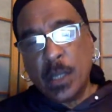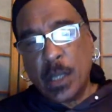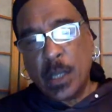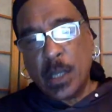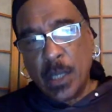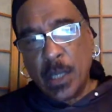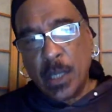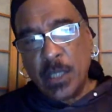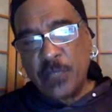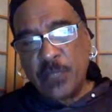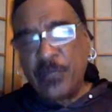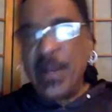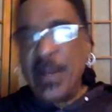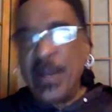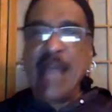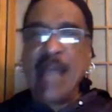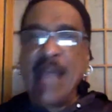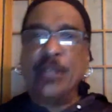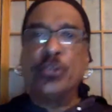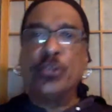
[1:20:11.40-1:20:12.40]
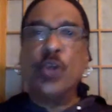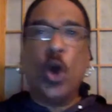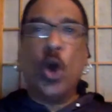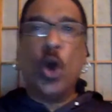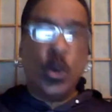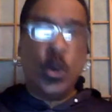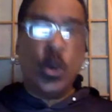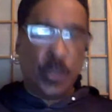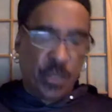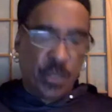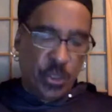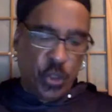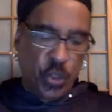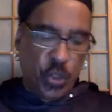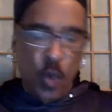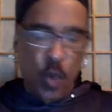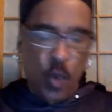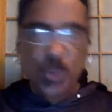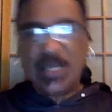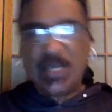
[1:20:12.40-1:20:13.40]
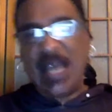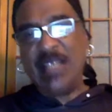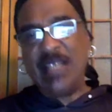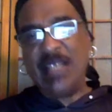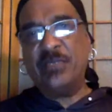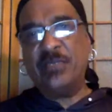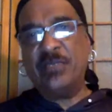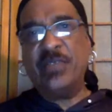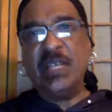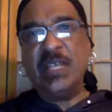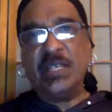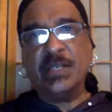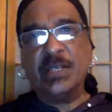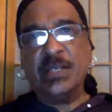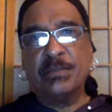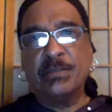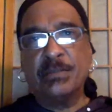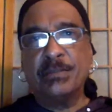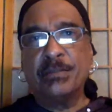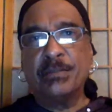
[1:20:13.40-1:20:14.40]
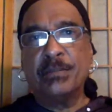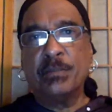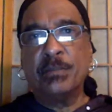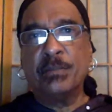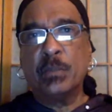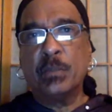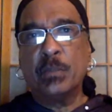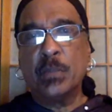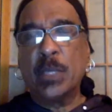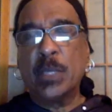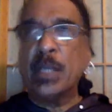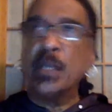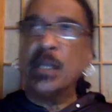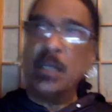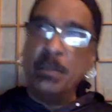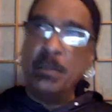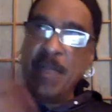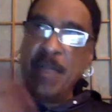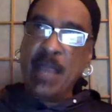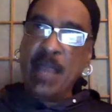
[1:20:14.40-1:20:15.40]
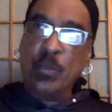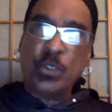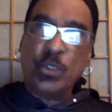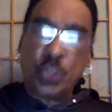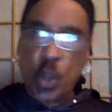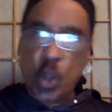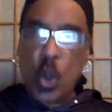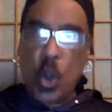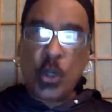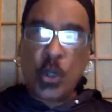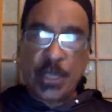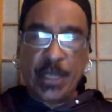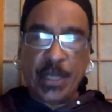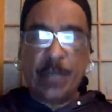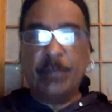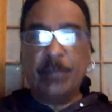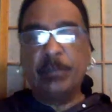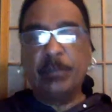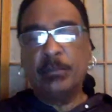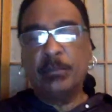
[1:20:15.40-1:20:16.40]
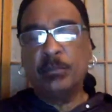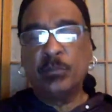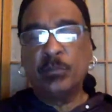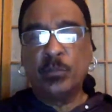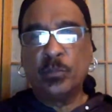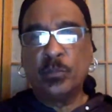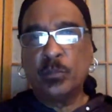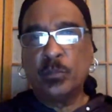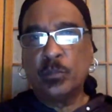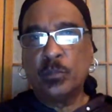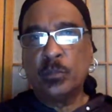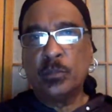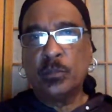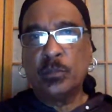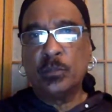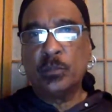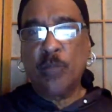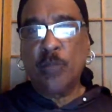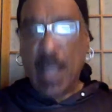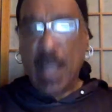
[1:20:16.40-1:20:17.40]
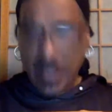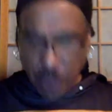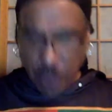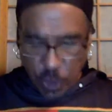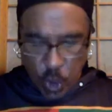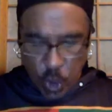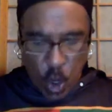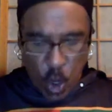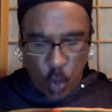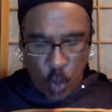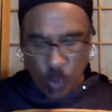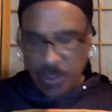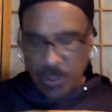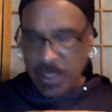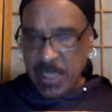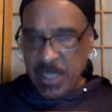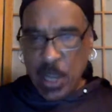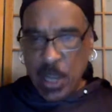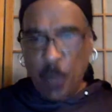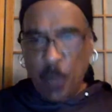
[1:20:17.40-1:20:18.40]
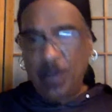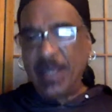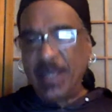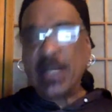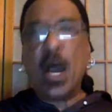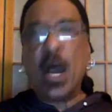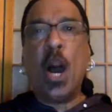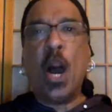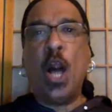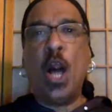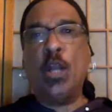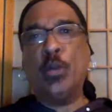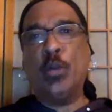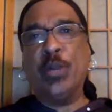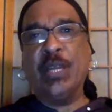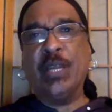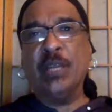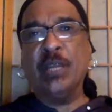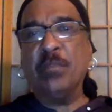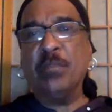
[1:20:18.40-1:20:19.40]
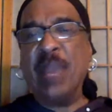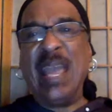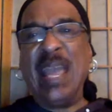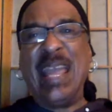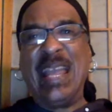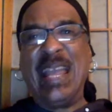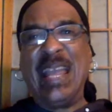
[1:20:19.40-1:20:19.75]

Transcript: His friend had a dog. The dog was at his feet. The man was talking. And the dog was yelping and hollering in pain.